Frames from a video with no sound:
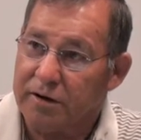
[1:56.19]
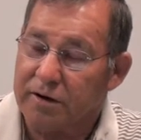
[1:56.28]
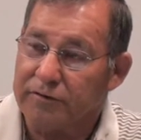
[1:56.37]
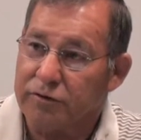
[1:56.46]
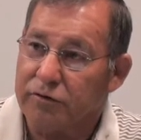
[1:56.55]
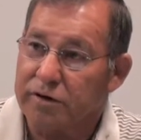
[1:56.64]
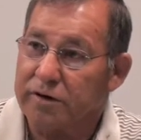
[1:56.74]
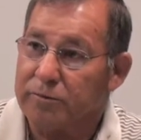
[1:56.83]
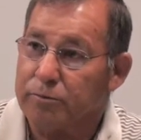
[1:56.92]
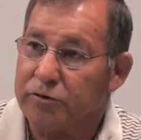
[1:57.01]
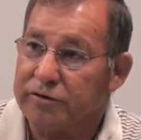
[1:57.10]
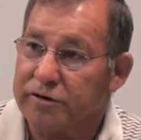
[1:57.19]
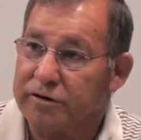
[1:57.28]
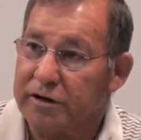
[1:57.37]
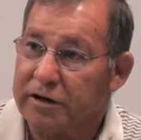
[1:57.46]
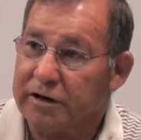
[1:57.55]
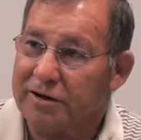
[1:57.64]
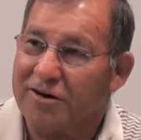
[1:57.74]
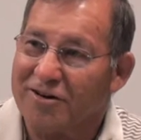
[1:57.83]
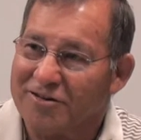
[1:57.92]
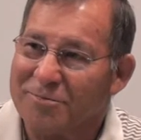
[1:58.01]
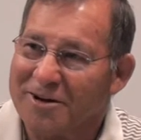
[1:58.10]
If you want to move it to LA, it
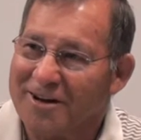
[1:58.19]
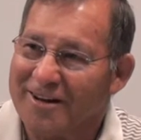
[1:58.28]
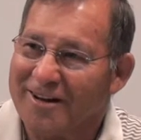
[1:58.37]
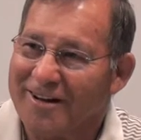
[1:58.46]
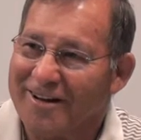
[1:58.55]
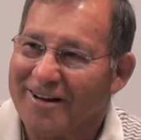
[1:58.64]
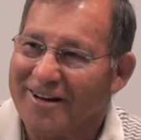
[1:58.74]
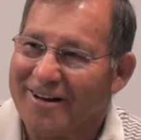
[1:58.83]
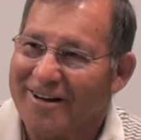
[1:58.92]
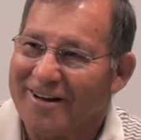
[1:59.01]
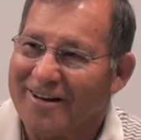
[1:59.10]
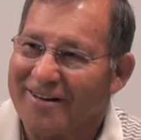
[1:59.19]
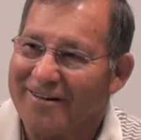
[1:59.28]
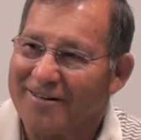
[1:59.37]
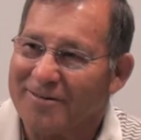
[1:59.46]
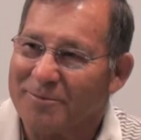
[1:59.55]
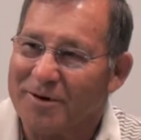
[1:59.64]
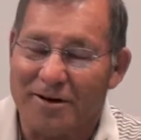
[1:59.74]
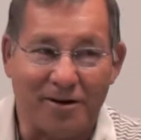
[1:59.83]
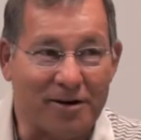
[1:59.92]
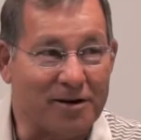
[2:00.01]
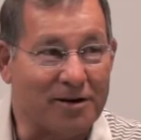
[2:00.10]
costs money. Mm-hmm.